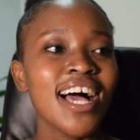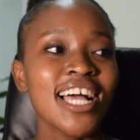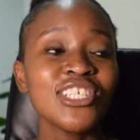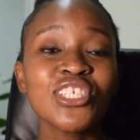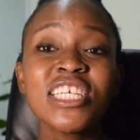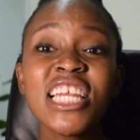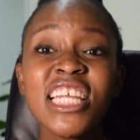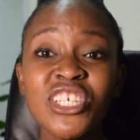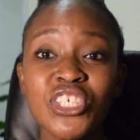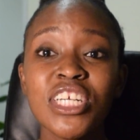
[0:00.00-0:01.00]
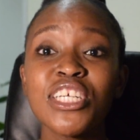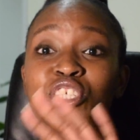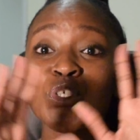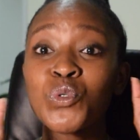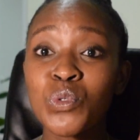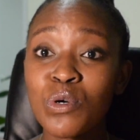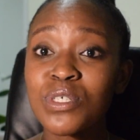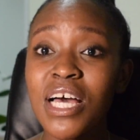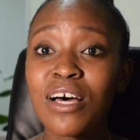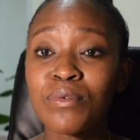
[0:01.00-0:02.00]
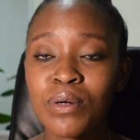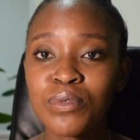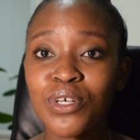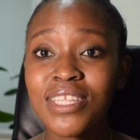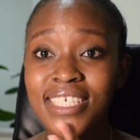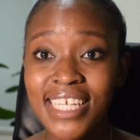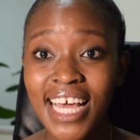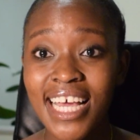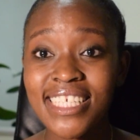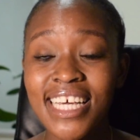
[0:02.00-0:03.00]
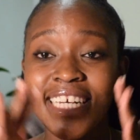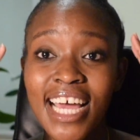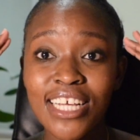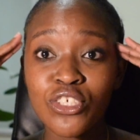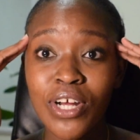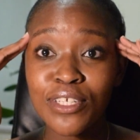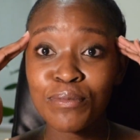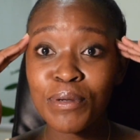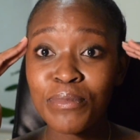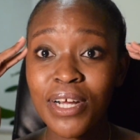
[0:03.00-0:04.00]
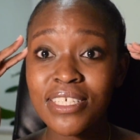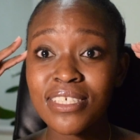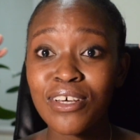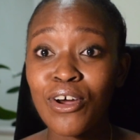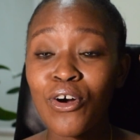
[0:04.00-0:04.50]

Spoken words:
I just literally just wrote out what was on the slides and I tried to memorize it